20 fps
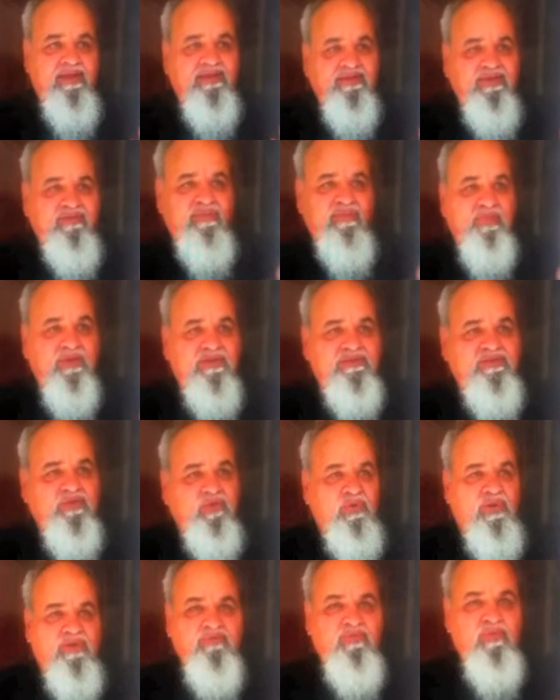Every place you're
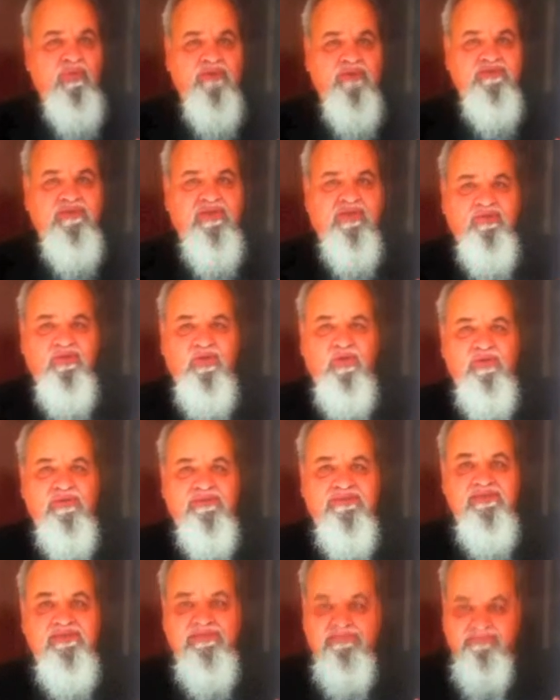at, restaurant you go, you
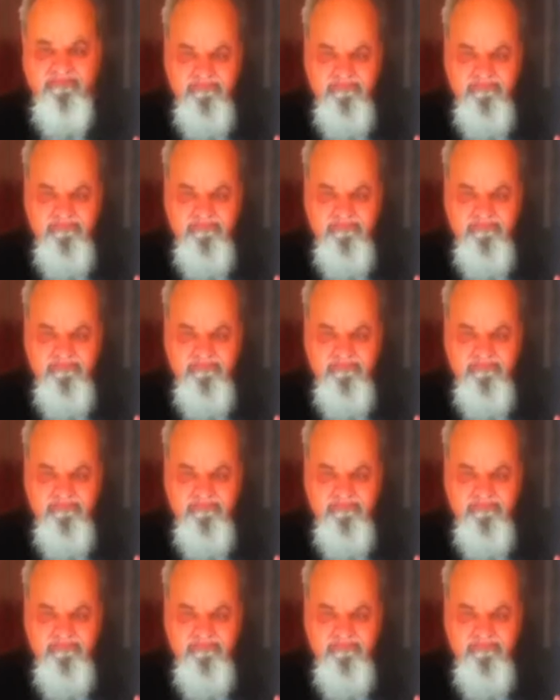see it.